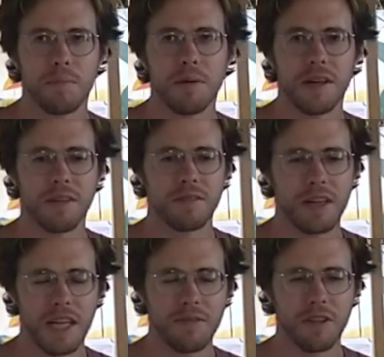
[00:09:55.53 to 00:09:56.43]
But
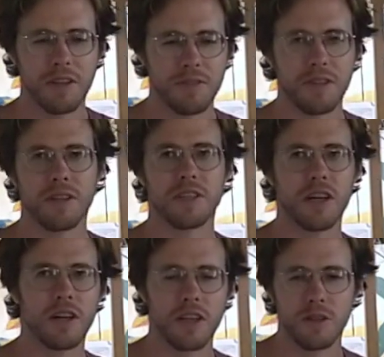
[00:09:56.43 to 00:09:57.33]
right after the inverter, it's
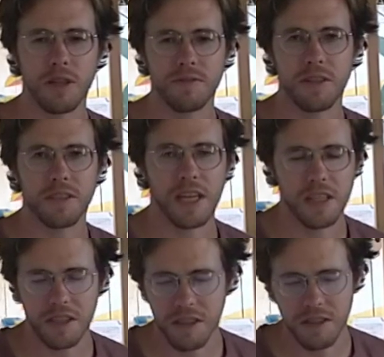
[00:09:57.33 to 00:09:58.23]
all 120 volts
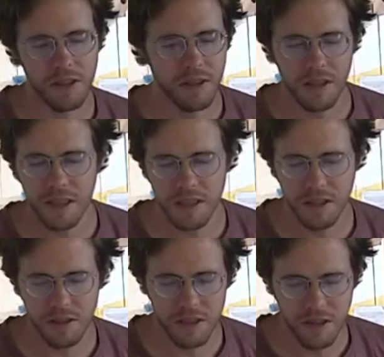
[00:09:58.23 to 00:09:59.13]
AC, so you can
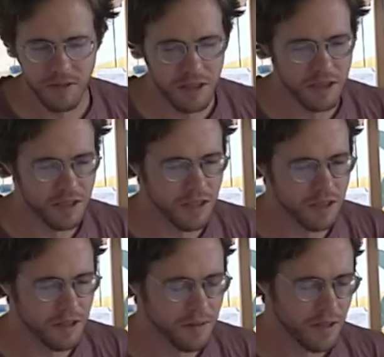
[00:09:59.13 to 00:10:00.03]
electrocute yourself just as easily.